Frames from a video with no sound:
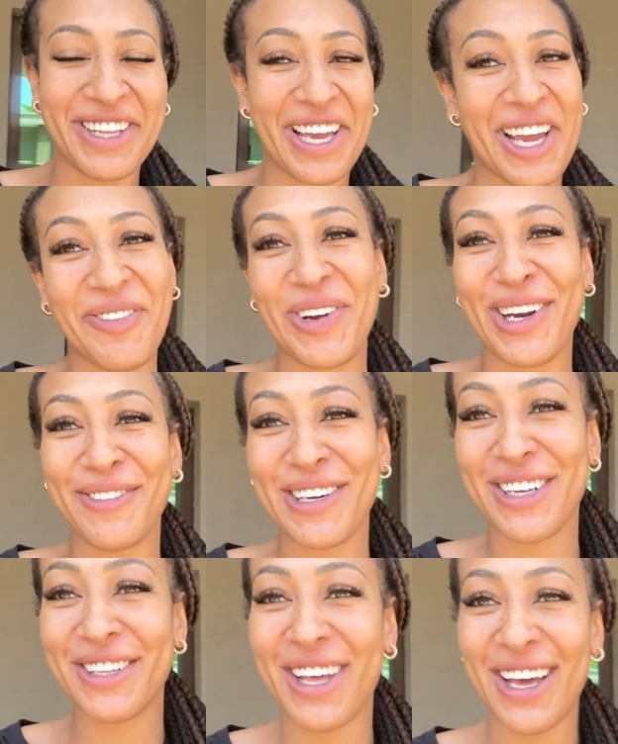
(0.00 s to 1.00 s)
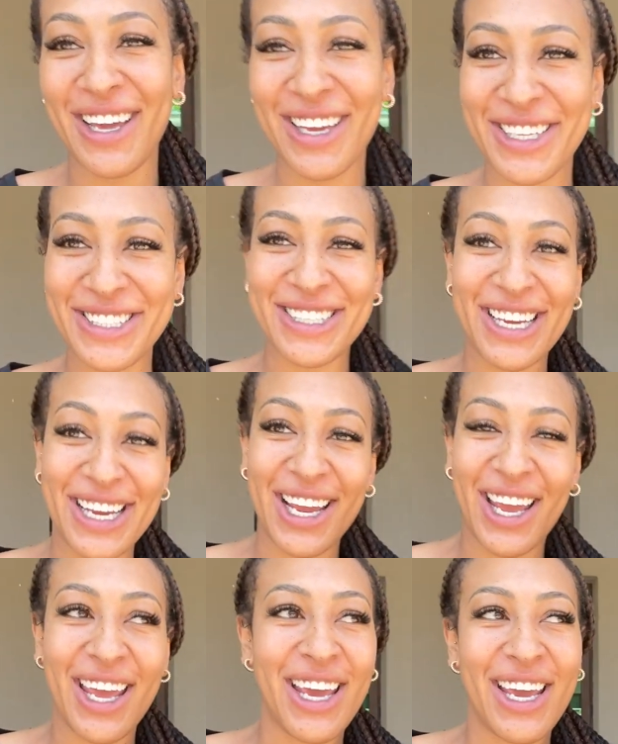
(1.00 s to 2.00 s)
like, I'm not even gonna lie. It's like
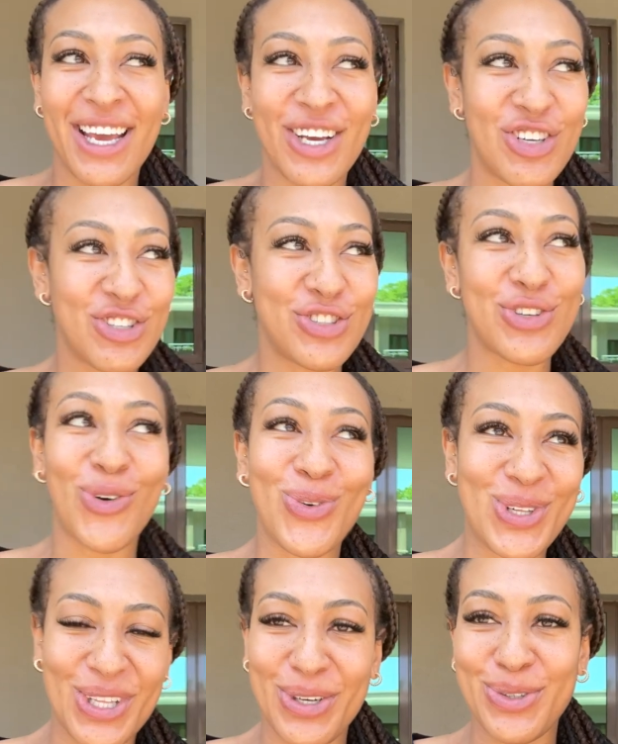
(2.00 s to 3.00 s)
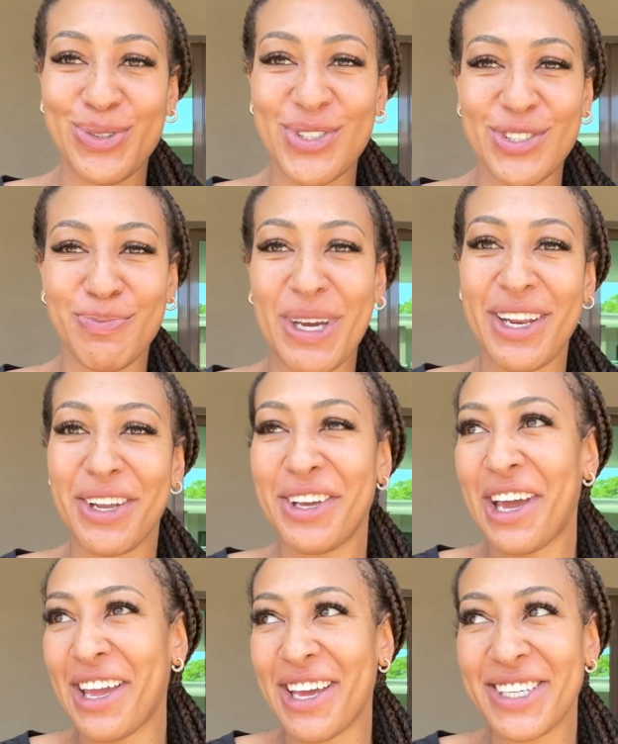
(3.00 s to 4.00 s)
so close, but
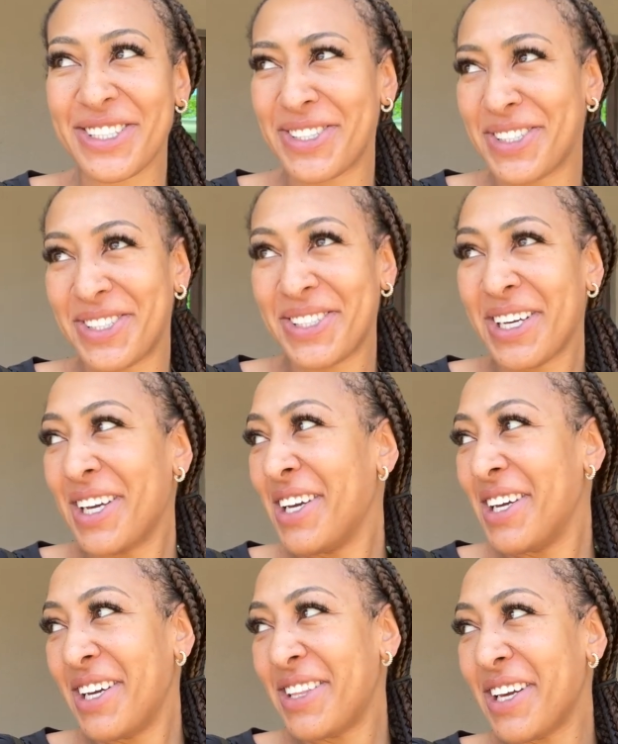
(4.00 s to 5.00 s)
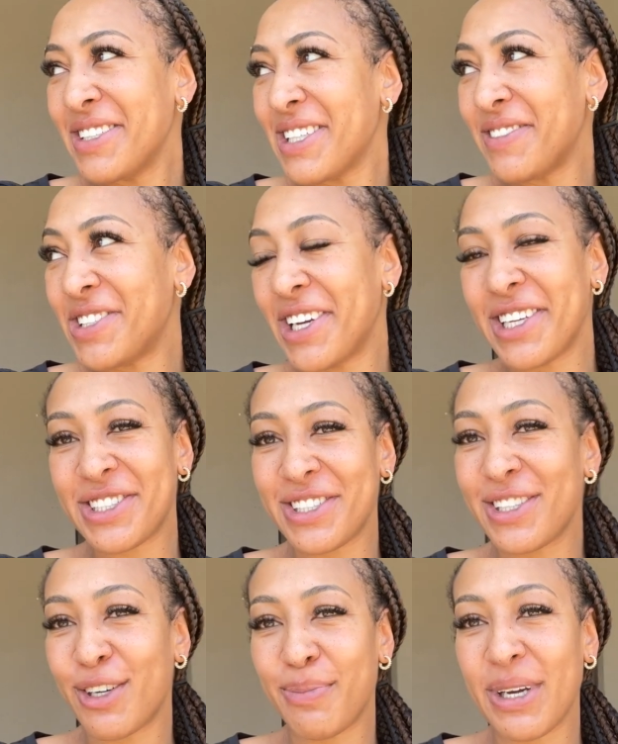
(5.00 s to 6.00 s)
I guess things have changed a
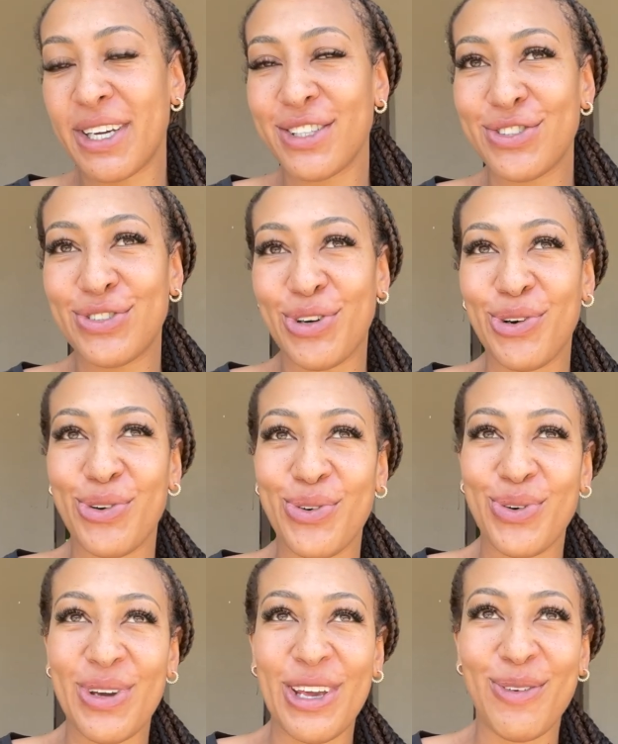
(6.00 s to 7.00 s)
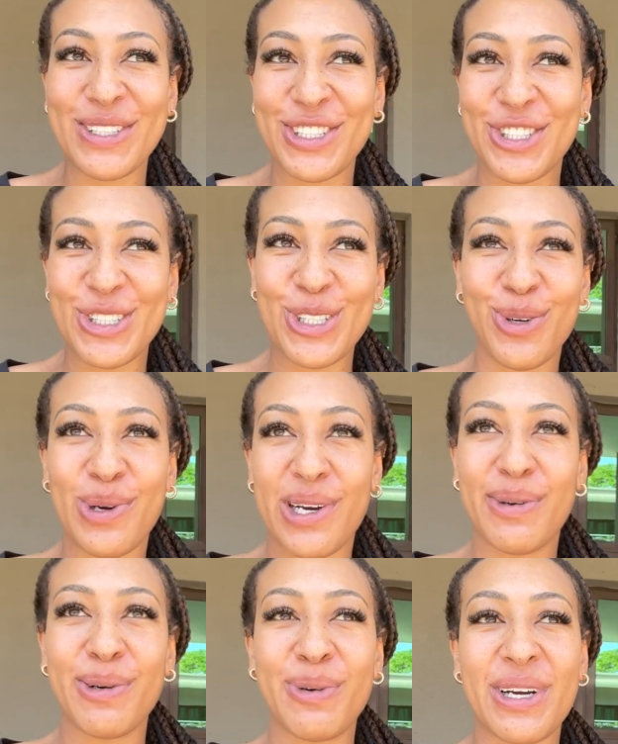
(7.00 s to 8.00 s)
little bit. So he wasn't sure where
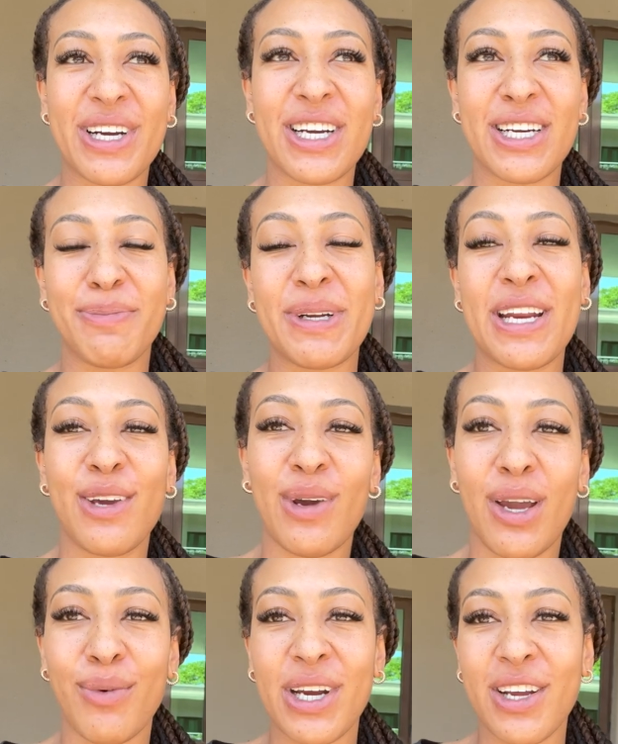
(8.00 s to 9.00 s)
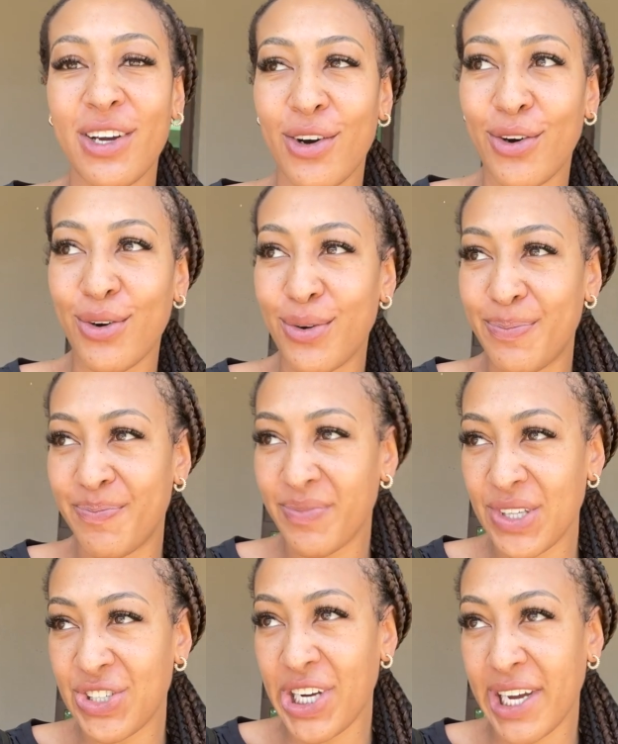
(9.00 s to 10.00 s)
we were. But anyway, we're gonna go
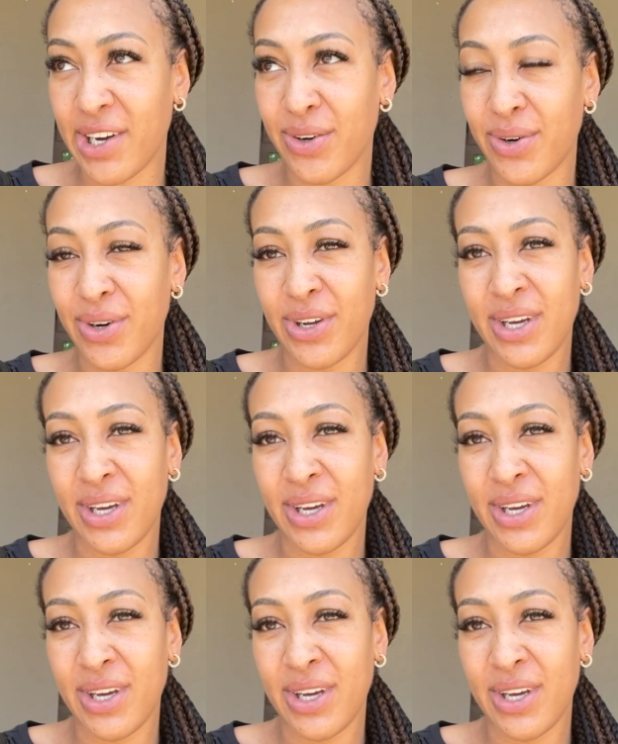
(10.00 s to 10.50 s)
check out